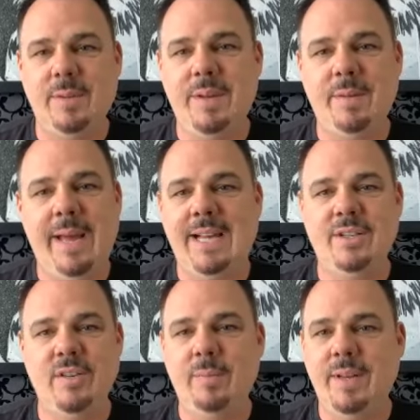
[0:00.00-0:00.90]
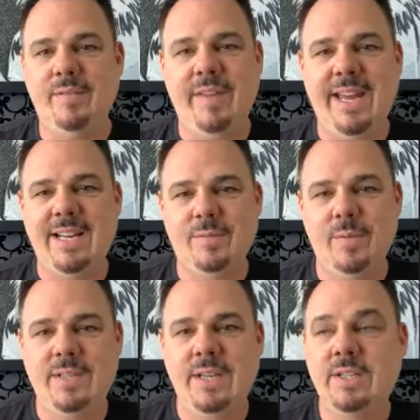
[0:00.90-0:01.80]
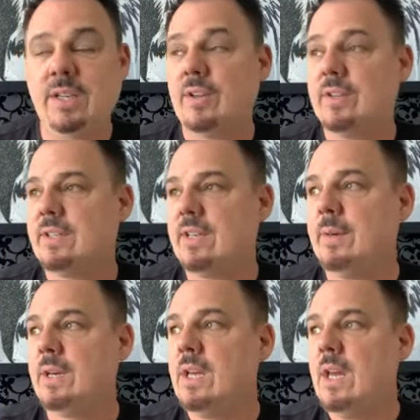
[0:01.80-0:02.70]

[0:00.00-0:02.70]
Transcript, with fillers: I mean, imagine you've been to Vegas. We see each other at SEMA. Yep.